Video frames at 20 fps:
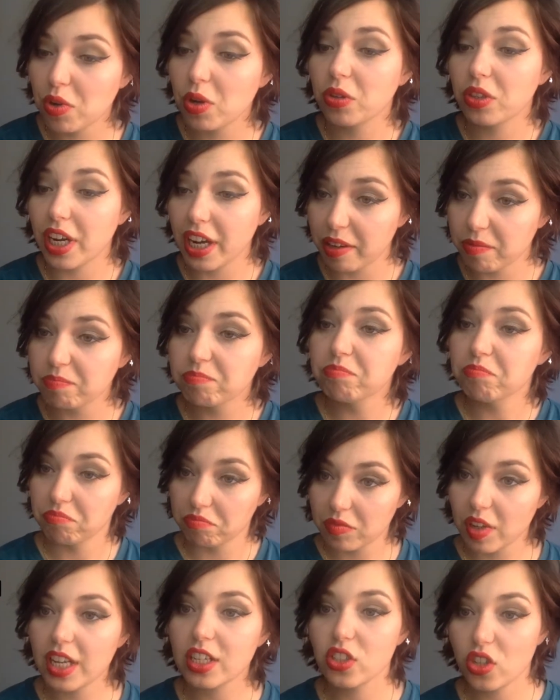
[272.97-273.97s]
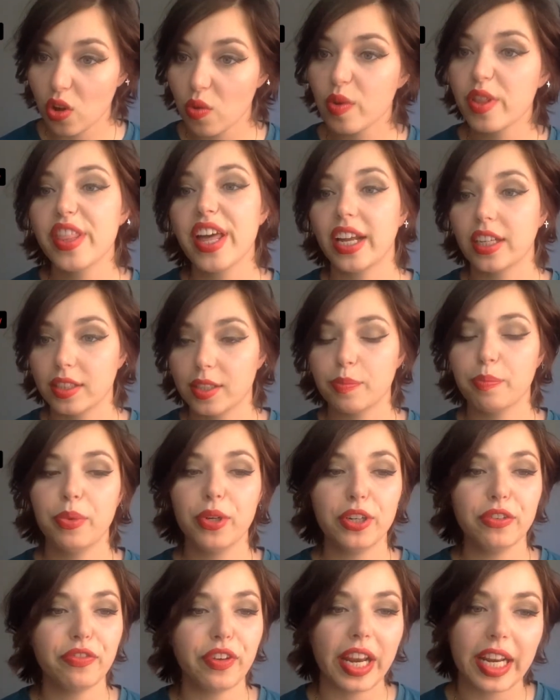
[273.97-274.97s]
Okay, let's go with that.
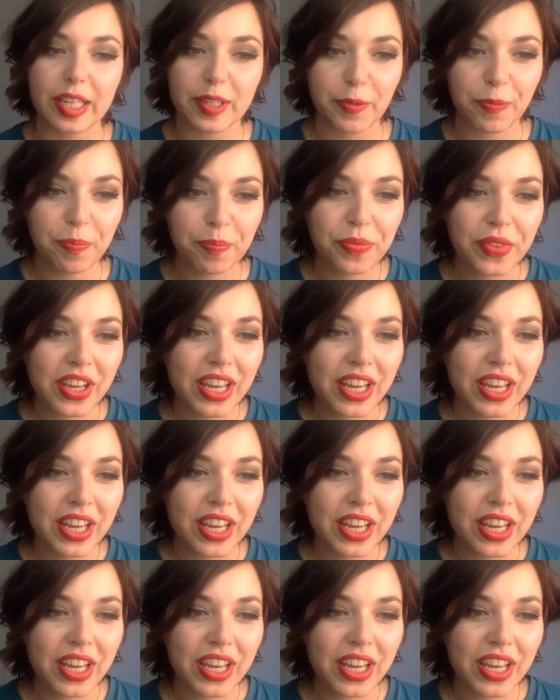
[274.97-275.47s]
Perfect.